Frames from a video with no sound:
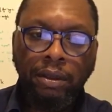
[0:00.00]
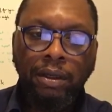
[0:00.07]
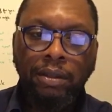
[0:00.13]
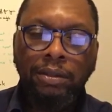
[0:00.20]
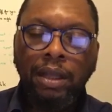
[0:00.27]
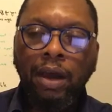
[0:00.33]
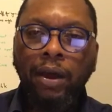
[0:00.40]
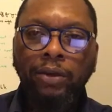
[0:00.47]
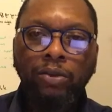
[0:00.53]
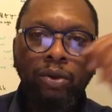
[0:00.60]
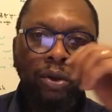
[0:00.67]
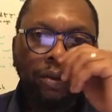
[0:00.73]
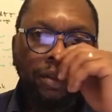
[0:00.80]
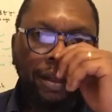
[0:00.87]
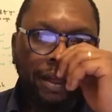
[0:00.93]
Now, I
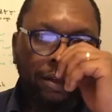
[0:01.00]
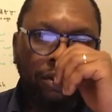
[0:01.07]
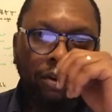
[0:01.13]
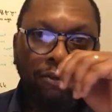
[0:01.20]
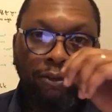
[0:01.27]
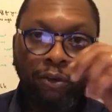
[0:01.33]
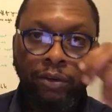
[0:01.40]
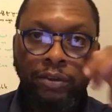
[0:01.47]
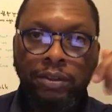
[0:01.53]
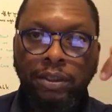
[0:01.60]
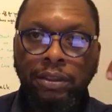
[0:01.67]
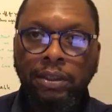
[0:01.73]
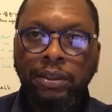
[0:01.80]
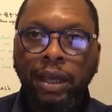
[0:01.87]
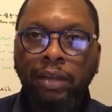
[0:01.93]
know that
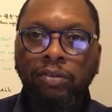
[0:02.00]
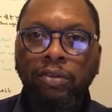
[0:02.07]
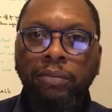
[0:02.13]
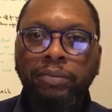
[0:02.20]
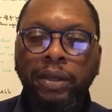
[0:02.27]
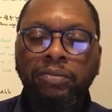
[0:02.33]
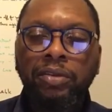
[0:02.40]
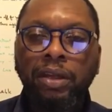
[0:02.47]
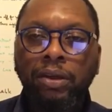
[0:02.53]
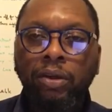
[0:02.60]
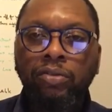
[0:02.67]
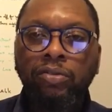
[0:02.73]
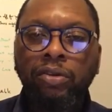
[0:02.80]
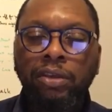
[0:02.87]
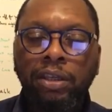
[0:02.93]
unfortunately, that sometimes can
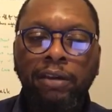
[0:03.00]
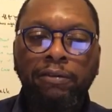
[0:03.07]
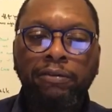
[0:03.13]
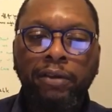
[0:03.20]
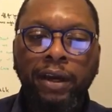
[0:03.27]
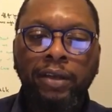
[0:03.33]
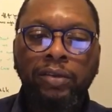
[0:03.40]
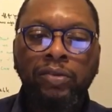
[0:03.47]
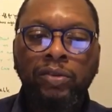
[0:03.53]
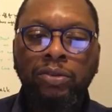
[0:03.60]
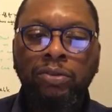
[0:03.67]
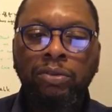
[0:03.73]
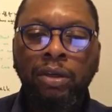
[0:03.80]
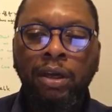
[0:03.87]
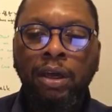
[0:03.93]
also give rise
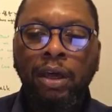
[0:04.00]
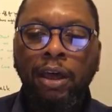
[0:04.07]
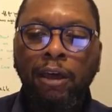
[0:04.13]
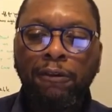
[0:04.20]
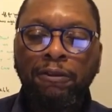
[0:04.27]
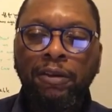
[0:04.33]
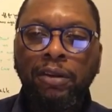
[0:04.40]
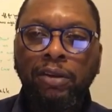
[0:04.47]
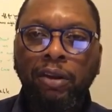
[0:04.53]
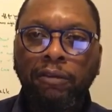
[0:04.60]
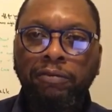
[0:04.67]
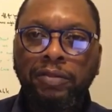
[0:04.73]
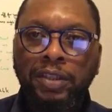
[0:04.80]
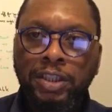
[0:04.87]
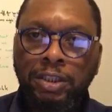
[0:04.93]
to a feeling
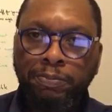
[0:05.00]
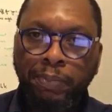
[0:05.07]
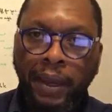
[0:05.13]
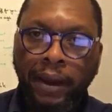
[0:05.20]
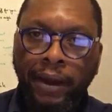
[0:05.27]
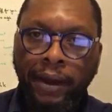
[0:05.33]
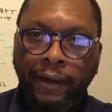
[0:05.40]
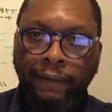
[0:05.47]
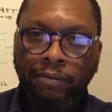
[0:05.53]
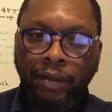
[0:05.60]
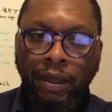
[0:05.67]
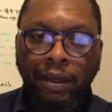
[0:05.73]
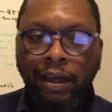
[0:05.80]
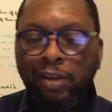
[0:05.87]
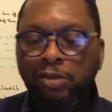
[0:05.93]
of despair,
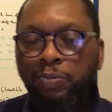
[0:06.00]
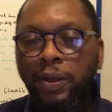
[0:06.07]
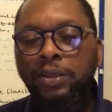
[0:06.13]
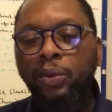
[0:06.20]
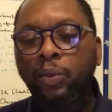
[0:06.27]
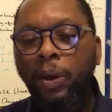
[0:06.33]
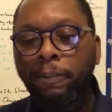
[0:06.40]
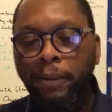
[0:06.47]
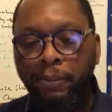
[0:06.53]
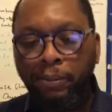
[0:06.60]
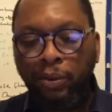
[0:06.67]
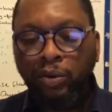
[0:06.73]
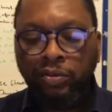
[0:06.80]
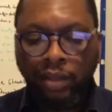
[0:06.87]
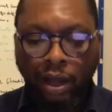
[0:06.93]
especially when
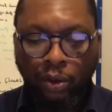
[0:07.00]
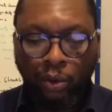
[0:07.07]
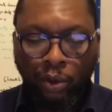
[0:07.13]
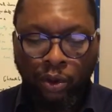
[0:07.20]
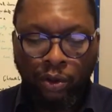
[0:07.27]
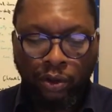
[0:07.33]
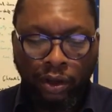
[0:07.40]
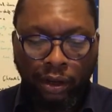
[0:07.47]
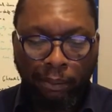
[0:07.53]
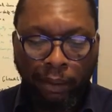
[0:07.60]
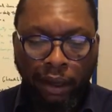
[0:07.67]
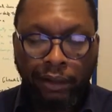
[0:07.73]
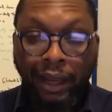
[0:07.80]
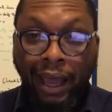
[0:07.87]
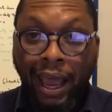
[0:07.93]
people start going on
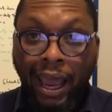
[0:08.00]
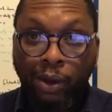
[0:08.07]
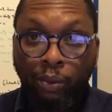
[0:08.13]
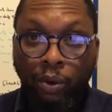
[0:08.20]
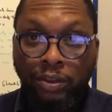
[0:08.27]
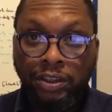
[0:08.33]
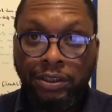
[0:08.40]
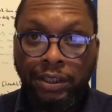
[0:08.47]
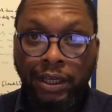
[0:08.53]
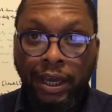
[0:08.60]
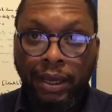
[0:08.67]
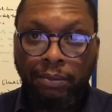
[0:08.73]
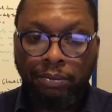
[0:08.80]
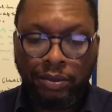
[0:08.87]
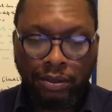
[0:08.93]
about high watch
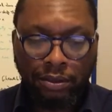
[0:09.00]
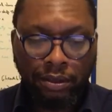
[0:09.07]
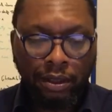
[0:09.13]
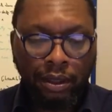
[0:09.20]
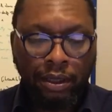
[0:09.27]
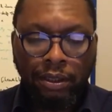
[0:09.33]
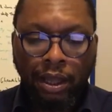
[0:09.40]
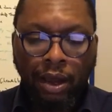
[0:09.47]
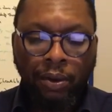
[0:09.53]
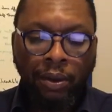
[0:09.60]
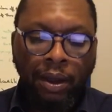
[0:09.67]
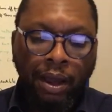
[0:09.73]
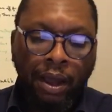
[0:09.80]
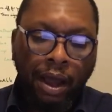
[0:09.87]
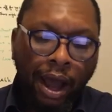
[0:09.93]
times. Now,
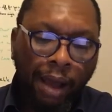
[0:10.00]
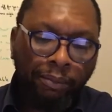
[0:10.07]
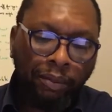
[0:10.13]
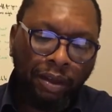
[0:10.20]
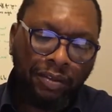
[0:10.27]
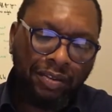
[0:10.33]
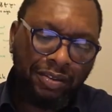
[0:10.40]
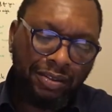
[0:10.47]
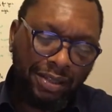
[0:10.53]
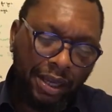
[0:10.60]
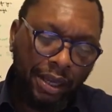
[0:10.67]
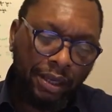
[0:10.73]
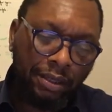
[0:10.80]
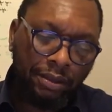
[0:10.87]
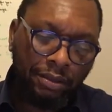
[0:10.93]
I'm not
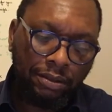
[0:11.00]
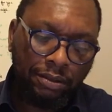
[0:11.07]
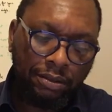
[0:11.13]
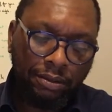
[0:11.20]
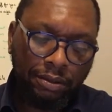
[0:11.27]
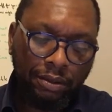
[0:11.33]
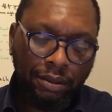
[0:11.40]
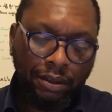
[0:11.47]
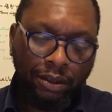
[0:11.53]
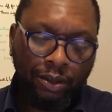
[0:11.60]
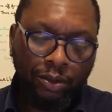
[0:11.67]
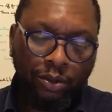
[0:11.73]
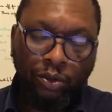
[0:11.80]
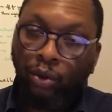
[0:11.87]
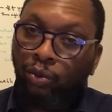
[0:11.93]
saying
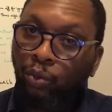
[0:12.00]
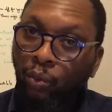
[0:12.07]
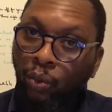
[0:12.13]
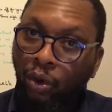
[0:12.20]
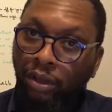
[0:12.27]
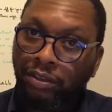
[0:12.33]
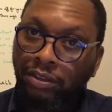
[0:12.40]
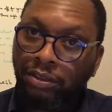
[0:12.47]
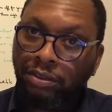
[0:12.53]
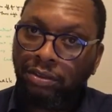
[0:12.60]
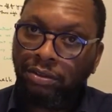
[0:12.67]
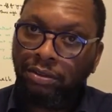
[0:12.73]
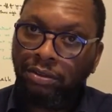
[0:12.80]
don't watch,